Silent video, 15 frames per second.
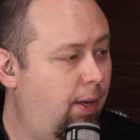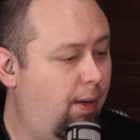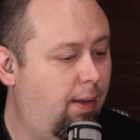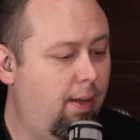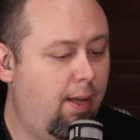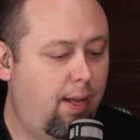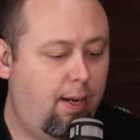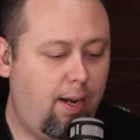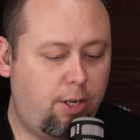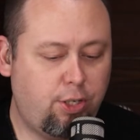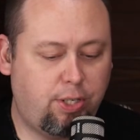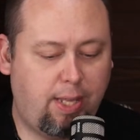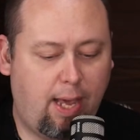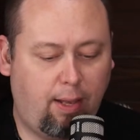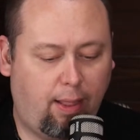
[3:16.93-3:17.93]
Yeah. Not
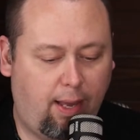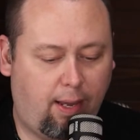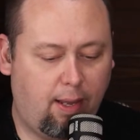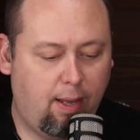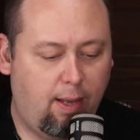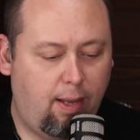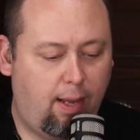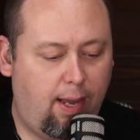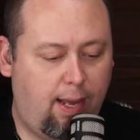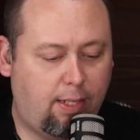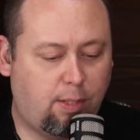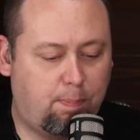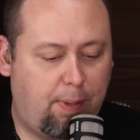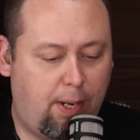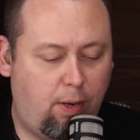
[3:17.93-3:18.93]
just that, like,
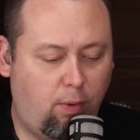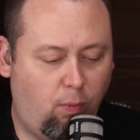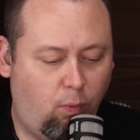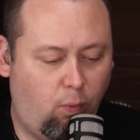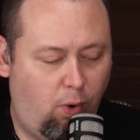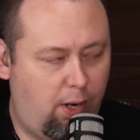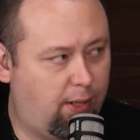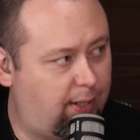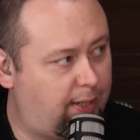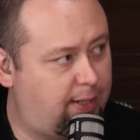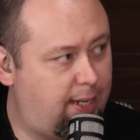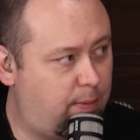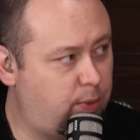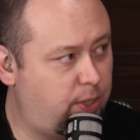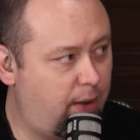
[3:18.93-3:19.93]
it's been really
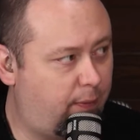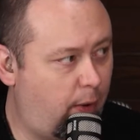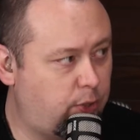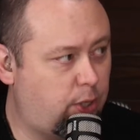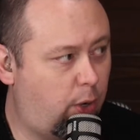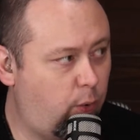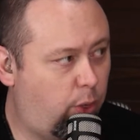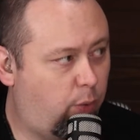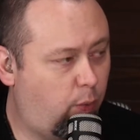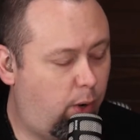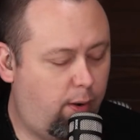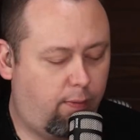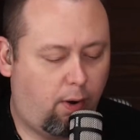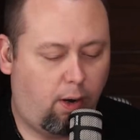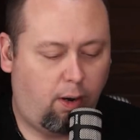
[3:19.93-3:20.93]
deep stuff. I was talking with
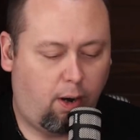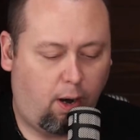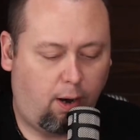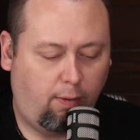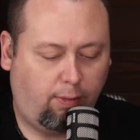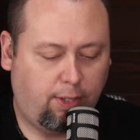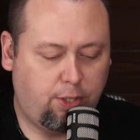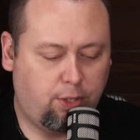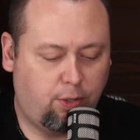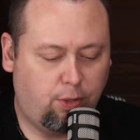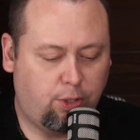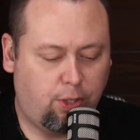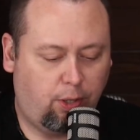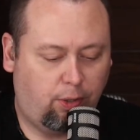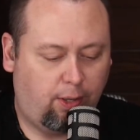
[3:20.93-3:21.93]
one of our
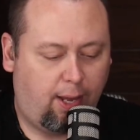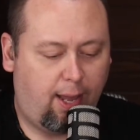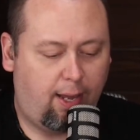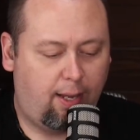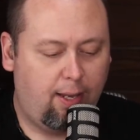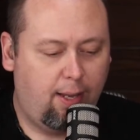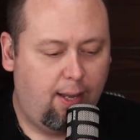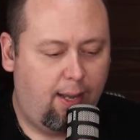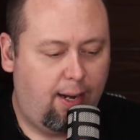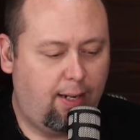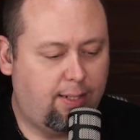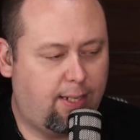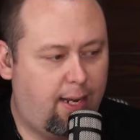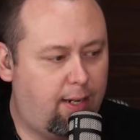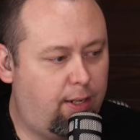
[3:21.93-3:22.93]
listeners the other day, and he
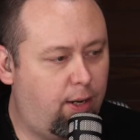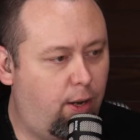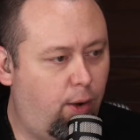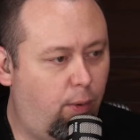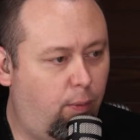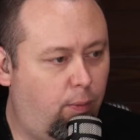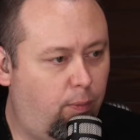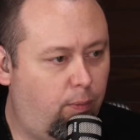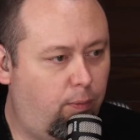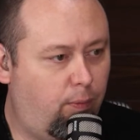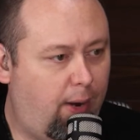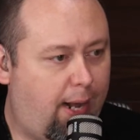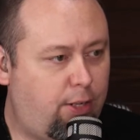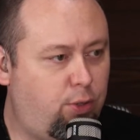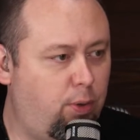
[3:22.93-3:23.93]
said, you know,
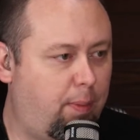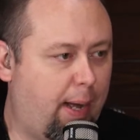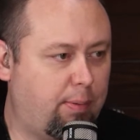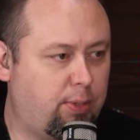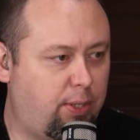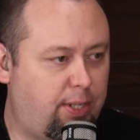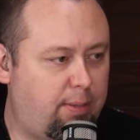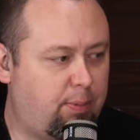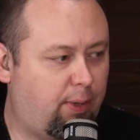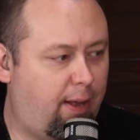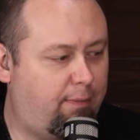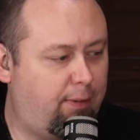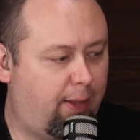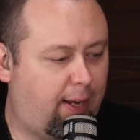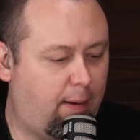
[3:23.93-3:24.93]
when I do a Bible study, typically I
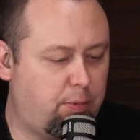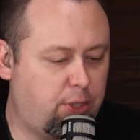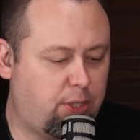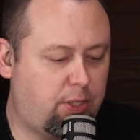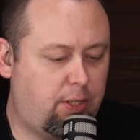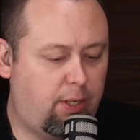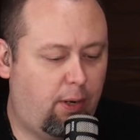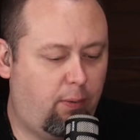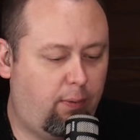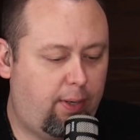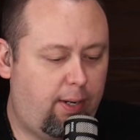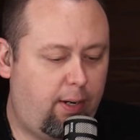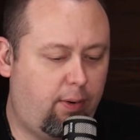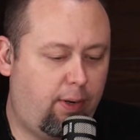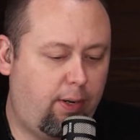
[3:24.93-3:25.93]
feel like I'm just, you know,
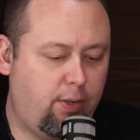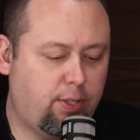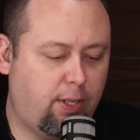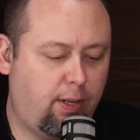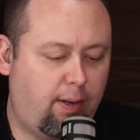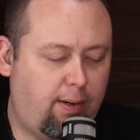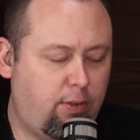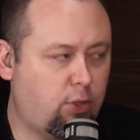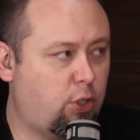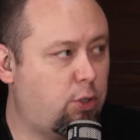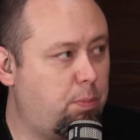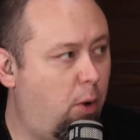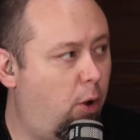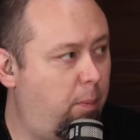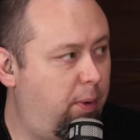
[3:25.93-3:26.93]
here's a
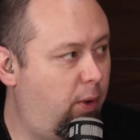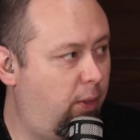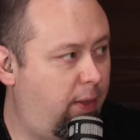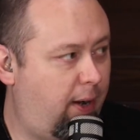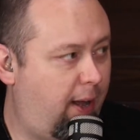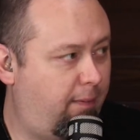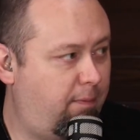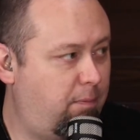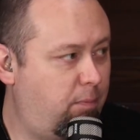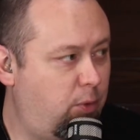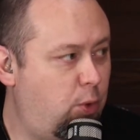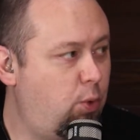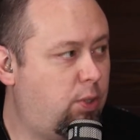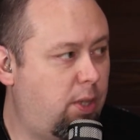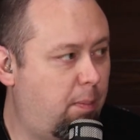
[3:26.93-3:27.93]
small meal that I've
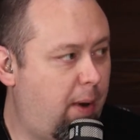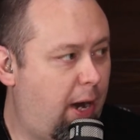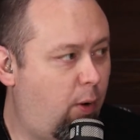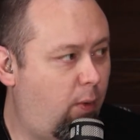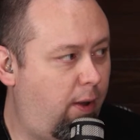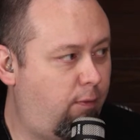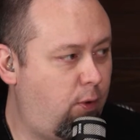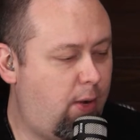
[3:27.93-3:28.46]
nuked in the microwave.